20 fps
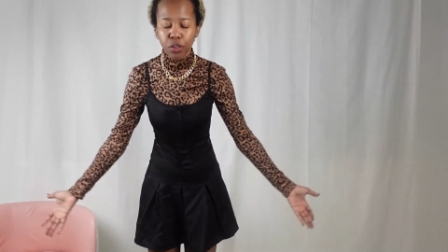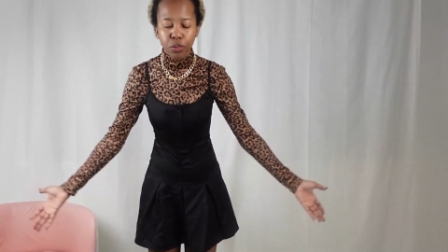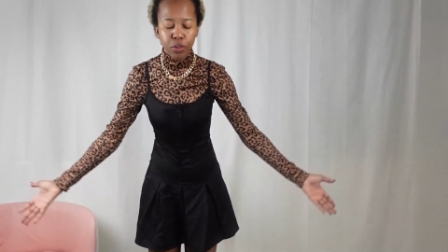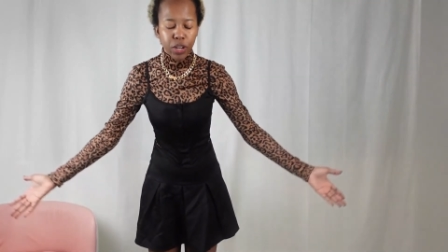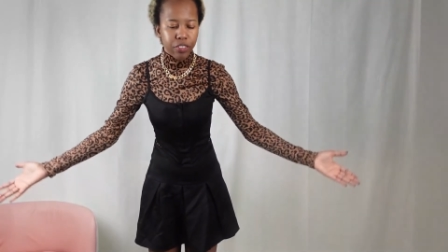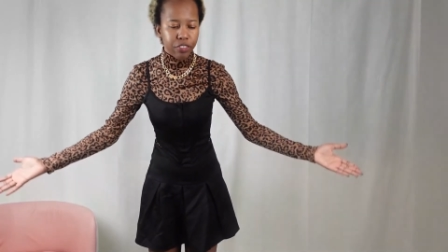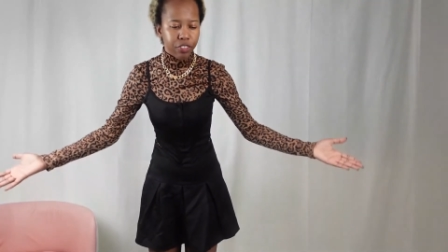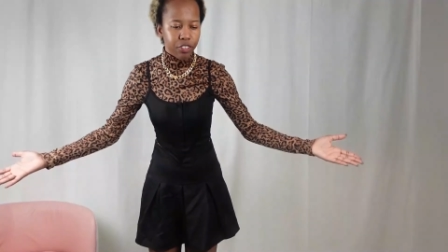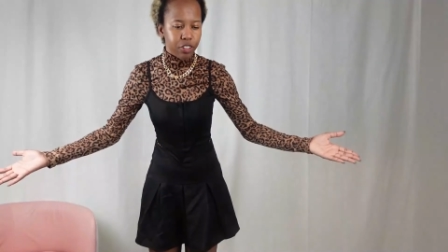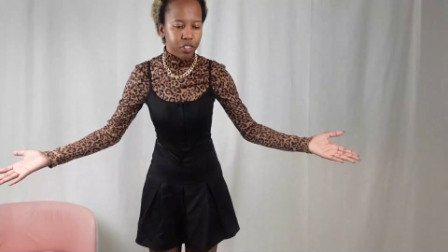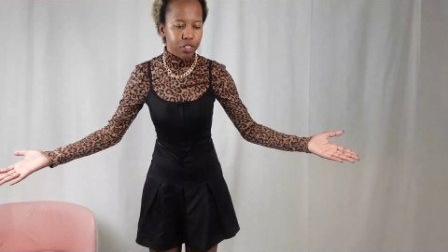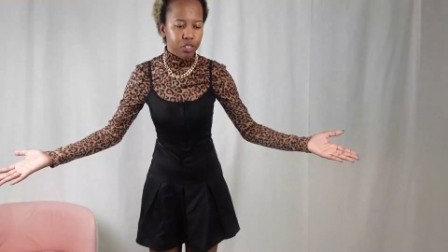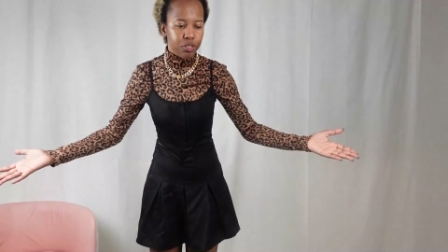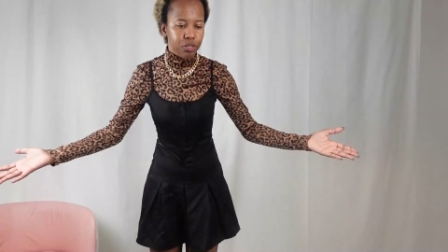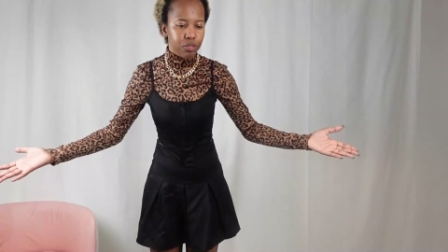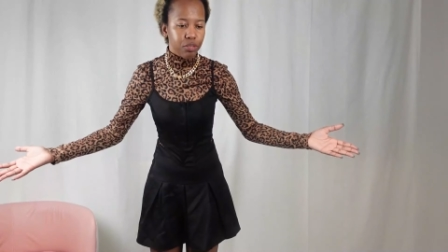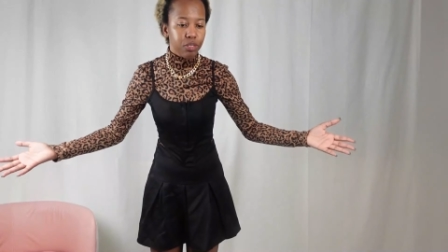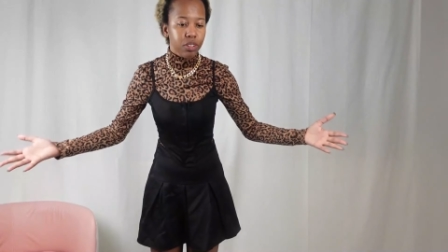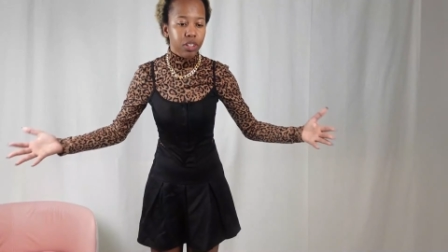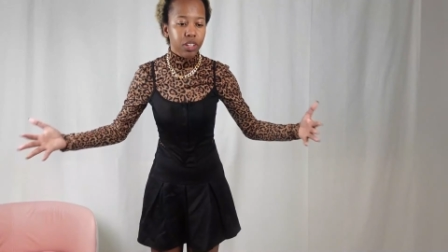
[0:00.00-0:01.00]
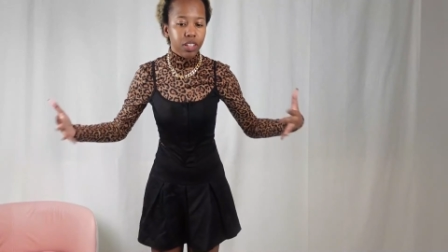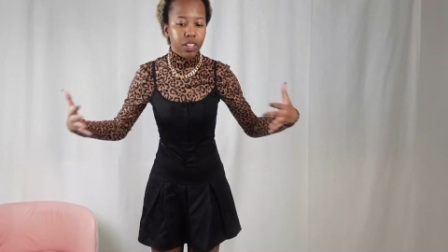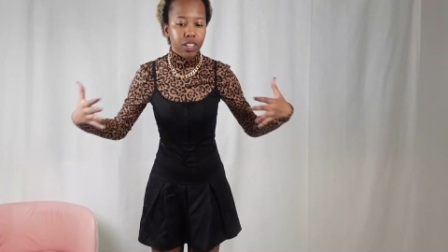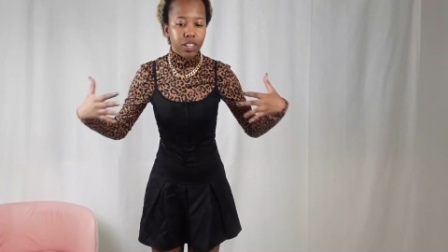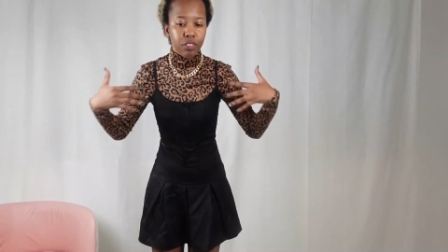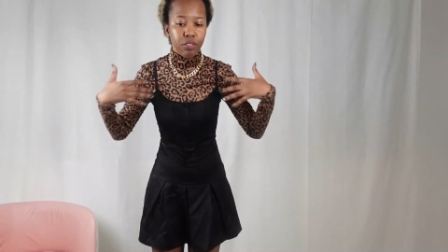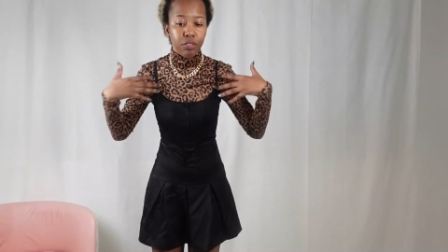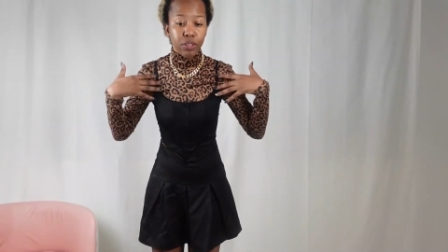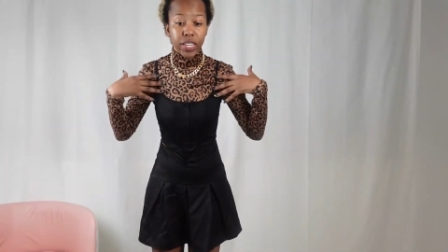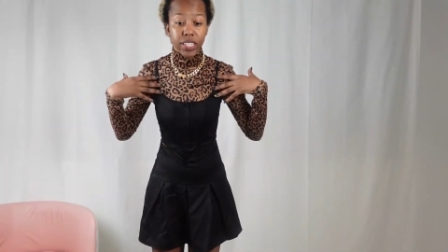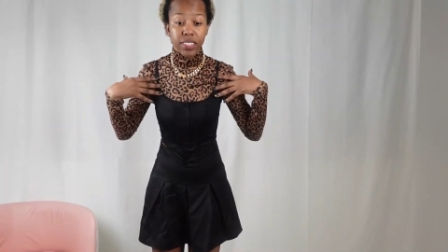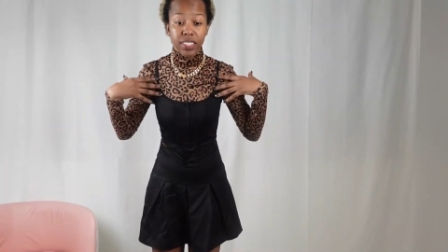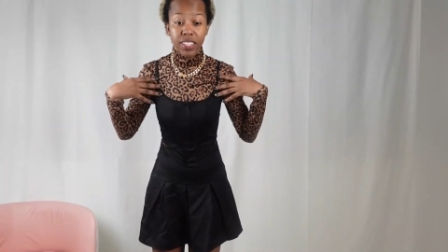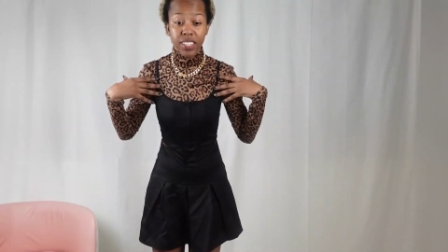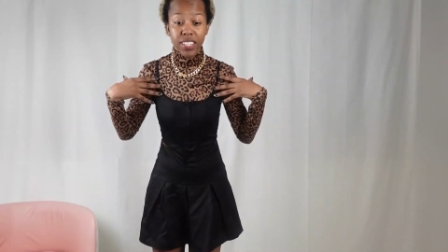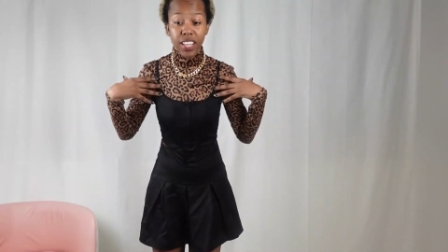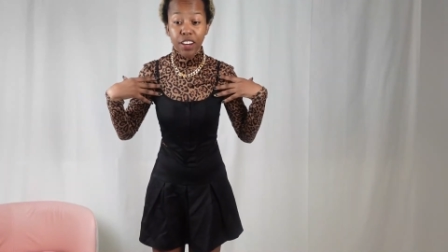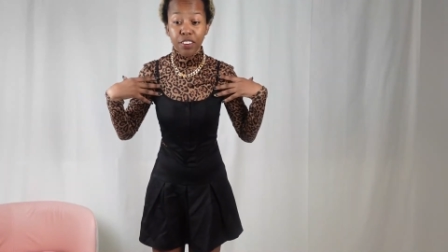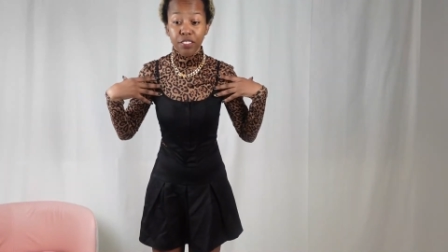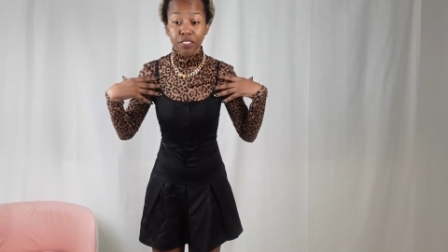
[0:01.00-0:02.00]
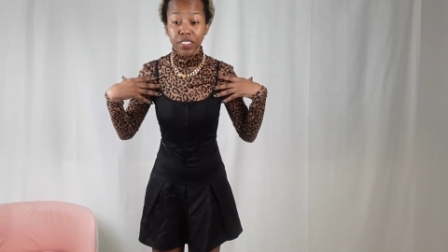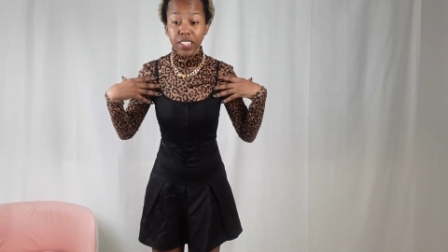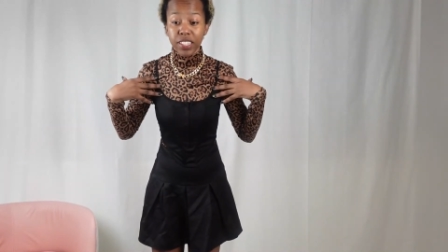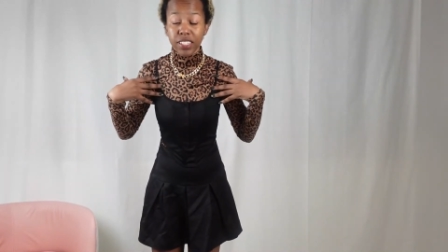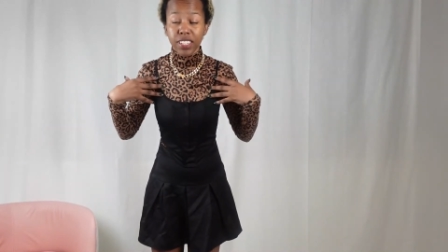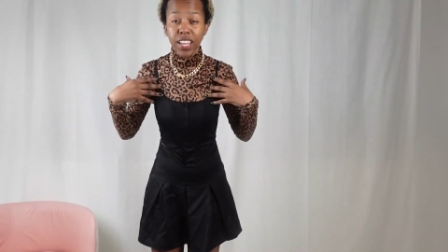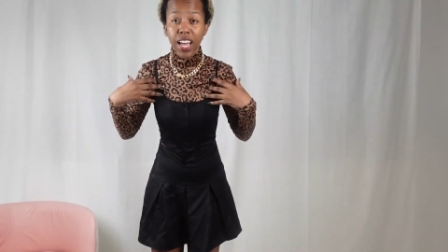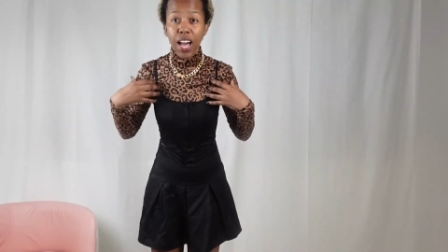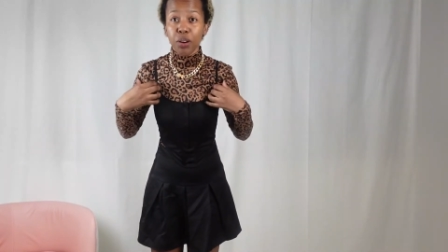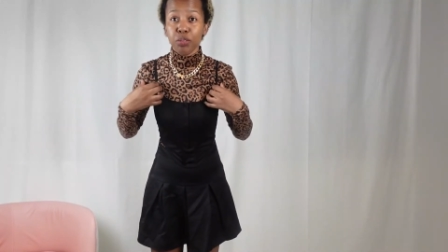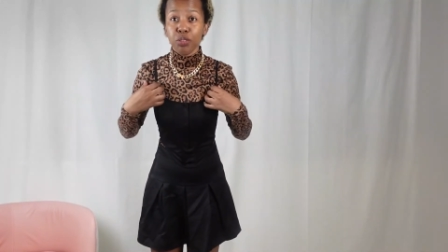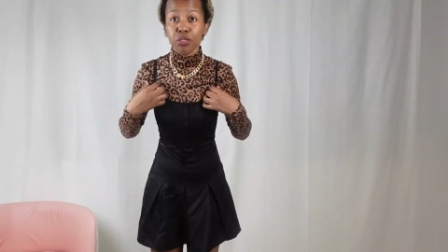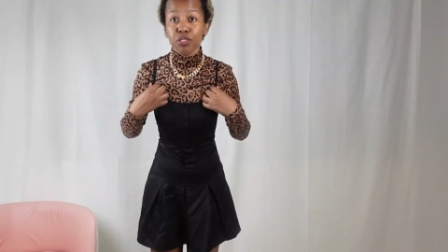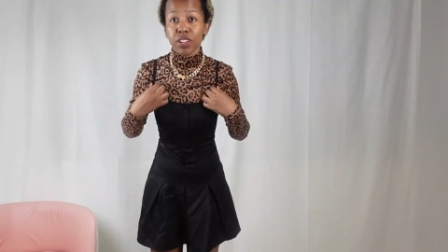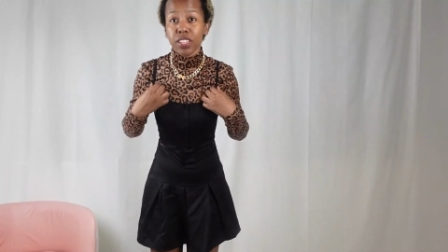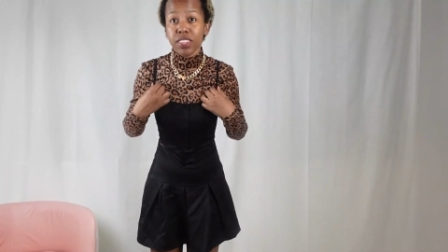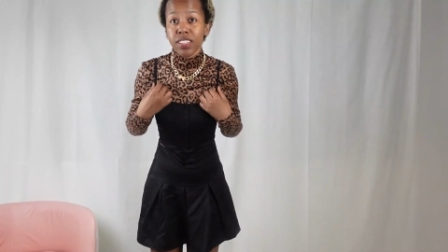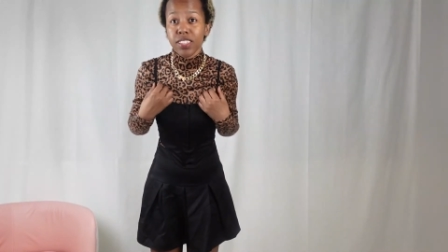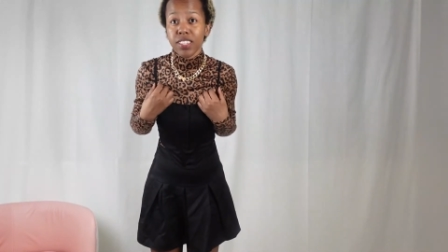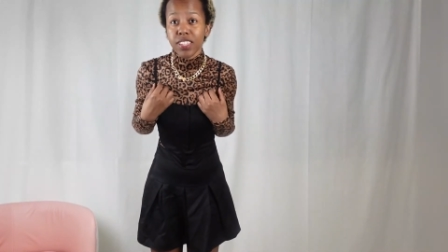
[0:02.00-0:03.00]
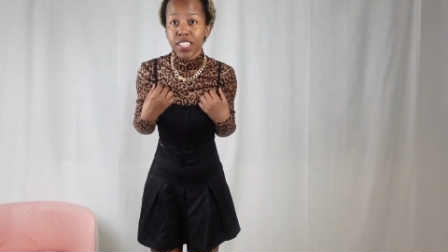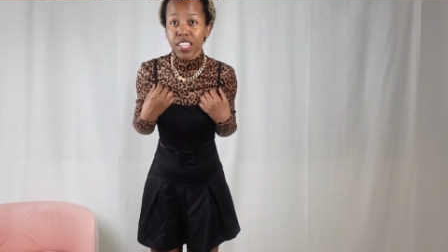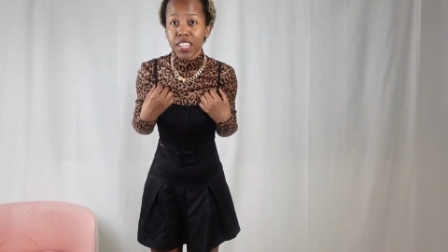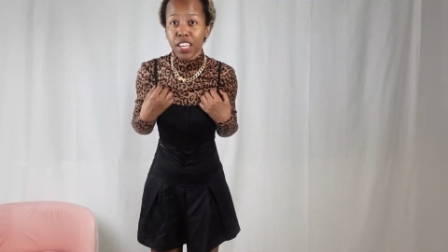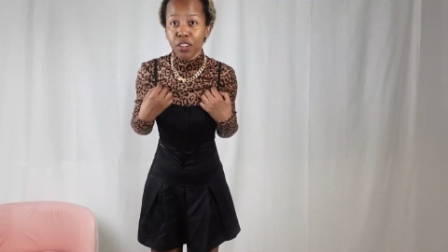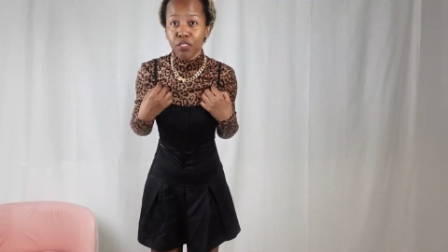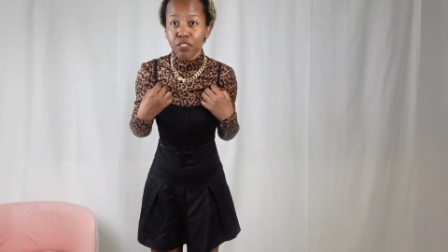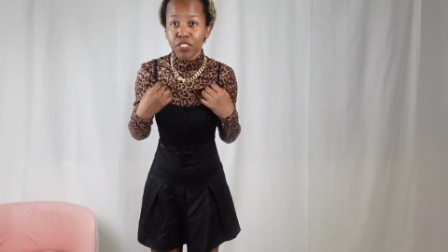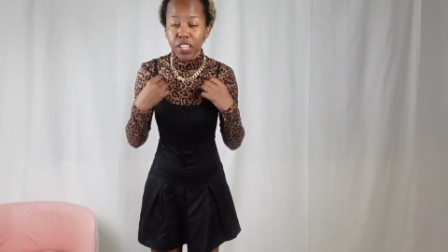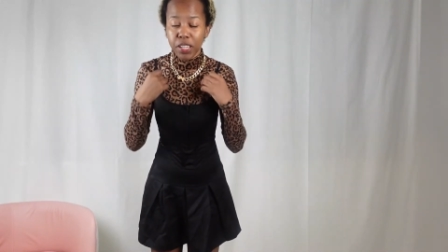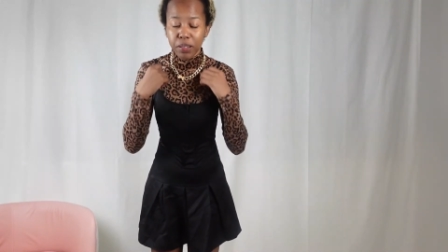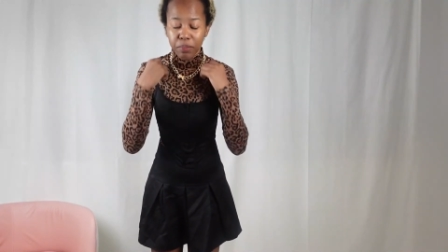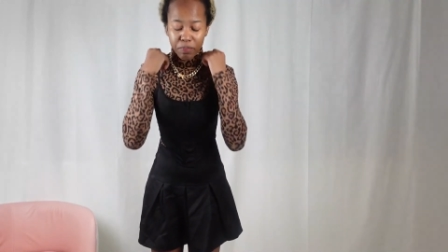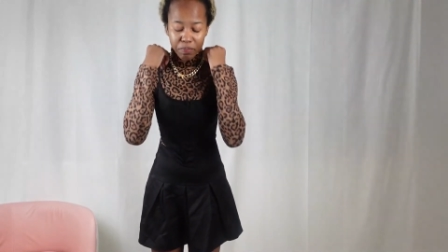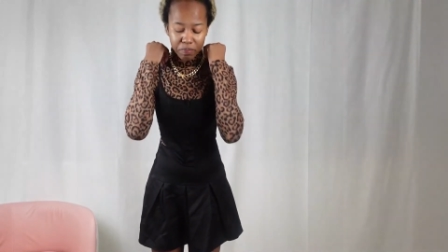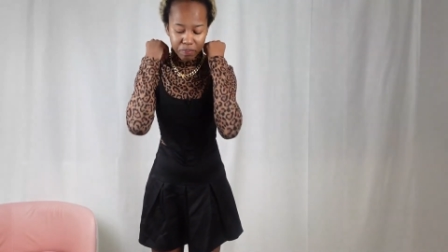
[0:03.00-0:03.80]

Oh, I forgot to rate this outfit. I will rate this a 10 out of 10